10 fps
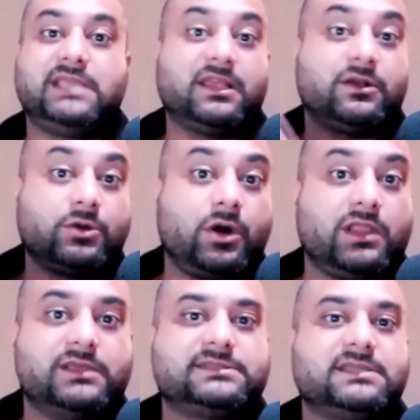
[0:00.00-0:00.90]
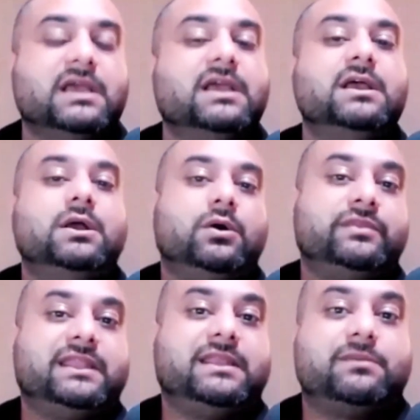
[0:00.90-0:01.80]
They can call us
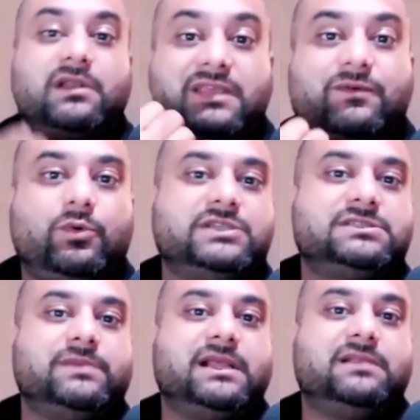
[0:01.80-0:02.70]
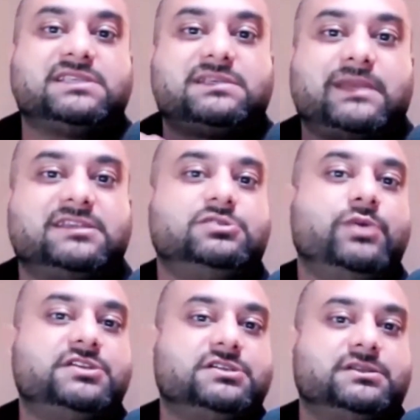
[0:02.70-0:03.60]
on that number, leave a voicemail. This is my
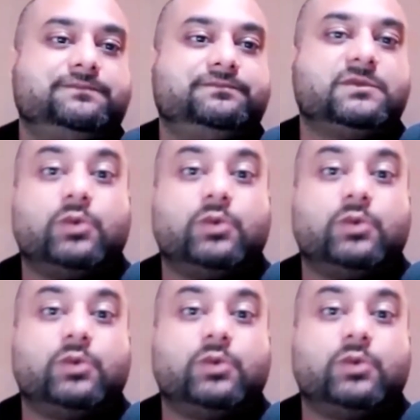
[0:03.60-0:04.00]
situation.